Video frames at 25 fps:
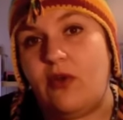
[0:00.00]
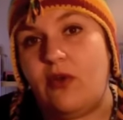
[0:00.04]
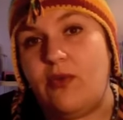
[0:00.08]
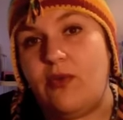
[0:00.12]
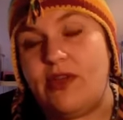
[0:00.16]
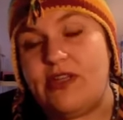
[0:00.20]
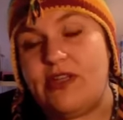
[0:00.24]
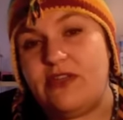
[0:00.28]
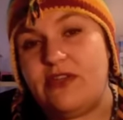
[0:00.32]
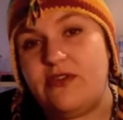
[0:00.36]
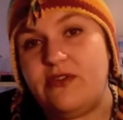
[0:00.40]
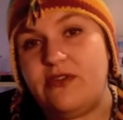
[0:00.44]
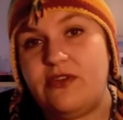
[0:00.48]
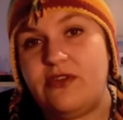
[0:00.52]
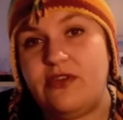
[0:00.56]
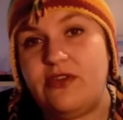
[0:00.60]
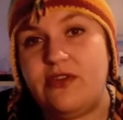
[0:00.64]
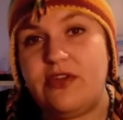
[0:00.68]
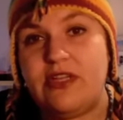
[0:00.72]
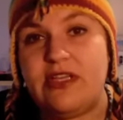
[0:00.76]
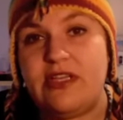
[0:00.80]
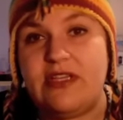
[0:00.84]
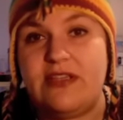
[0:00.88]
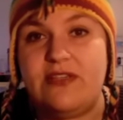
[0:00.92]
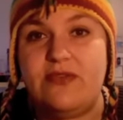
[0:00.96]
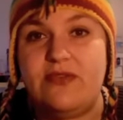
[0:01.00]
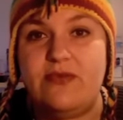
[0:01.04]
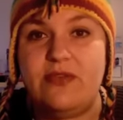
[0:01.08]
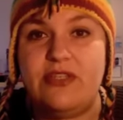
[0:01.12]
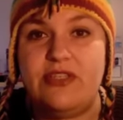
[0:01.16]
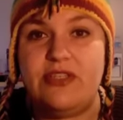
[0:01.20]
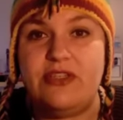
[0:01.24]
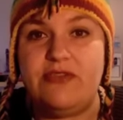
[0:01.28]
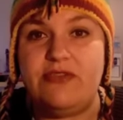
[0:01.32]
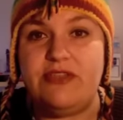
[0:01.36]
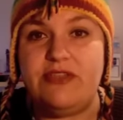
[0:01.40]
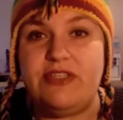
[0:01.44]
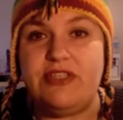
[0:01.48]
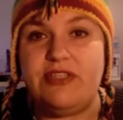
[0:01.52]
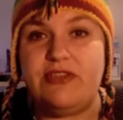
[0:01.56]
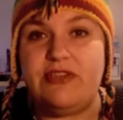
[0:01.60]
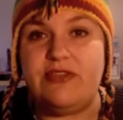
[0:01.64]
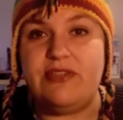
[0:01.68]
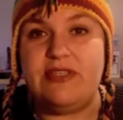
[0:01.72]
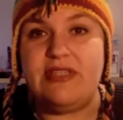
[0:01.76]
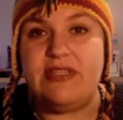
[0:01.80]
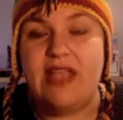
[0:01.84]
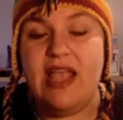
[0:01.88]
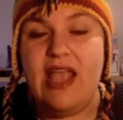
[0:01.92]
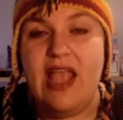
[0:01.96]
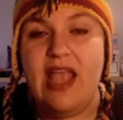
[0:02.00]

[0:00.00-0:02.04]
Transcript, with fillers: when to increase, when to reduce,